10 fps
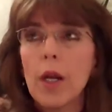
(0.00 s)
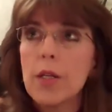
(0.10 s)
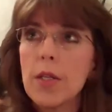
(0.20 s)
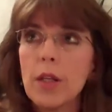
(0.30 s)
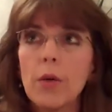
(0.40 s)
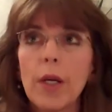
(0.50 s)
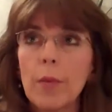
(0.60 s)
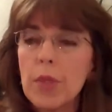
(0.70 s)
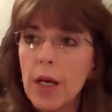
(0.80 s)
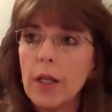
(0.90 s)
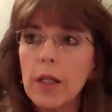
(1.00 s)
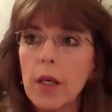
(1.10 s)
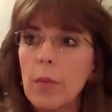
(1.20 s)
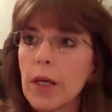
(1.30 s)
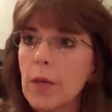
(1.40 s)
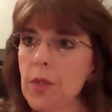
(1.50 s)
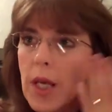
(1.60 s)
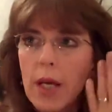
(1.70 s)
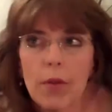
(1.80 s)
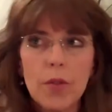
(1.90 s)
And I sat there, I kept telling him, I kept
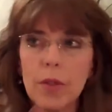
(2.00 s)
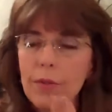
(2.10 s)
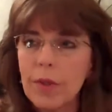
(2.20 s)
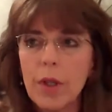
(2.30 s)
saying, there's,